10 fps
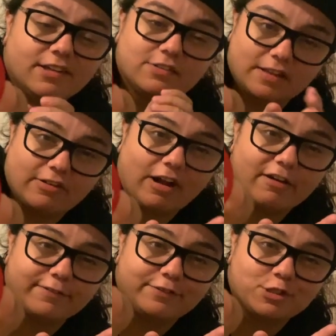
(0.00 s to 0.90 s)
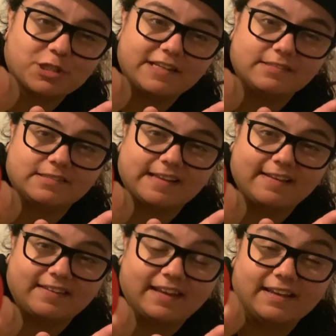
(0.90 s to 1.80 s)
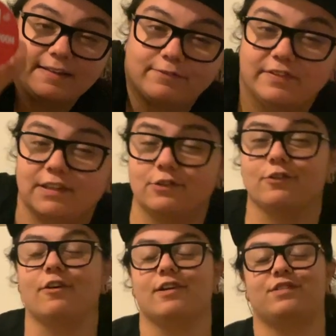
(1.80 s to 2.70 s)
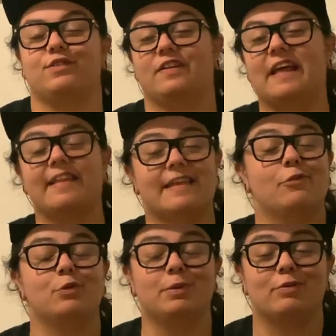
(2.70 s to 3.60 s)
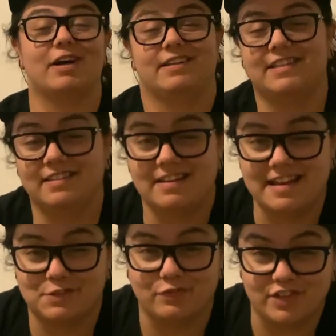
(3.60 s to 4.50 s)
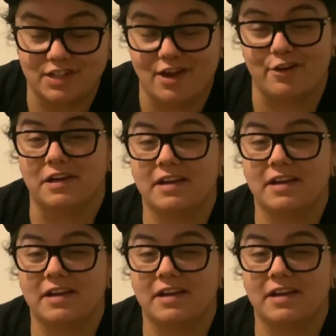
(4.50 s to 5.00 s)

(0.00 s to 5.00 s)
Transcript: So there are a few chasers out there, and fingers crossed that there will be one in the next video.